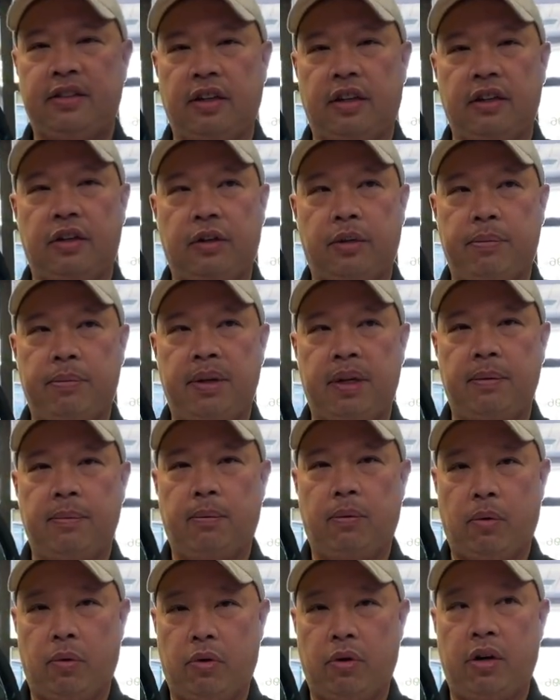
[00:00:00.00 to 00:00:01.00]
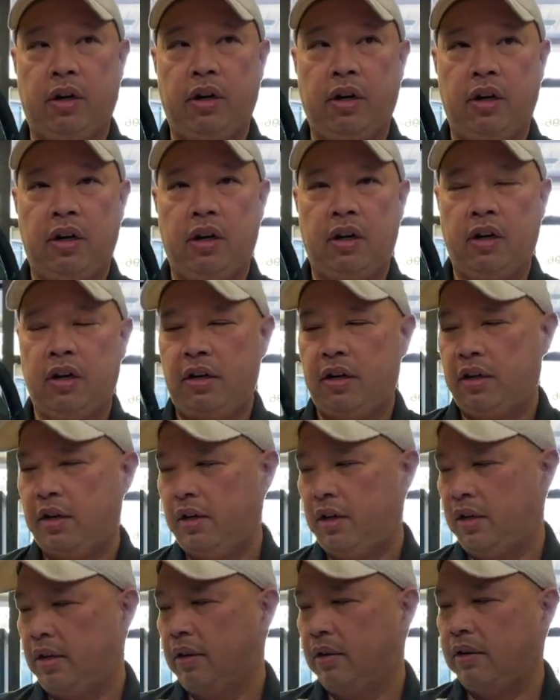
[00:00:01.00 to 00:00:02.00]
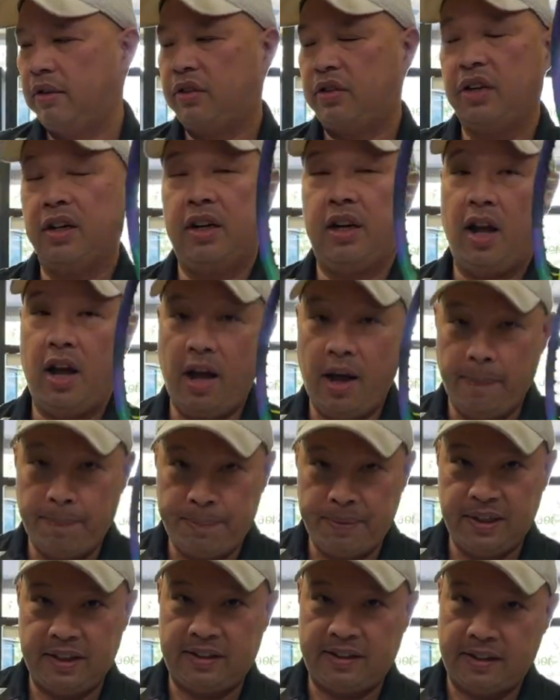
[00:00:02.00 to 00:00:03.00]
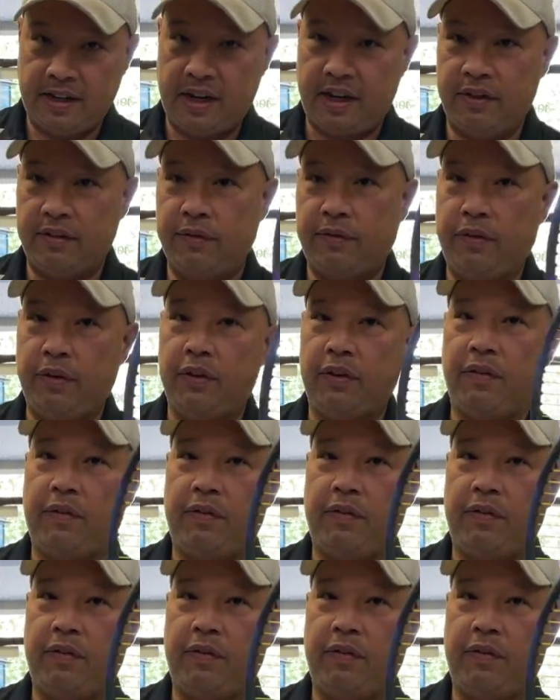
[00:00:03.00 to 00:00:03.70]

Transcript: a little bit more. To compensate for the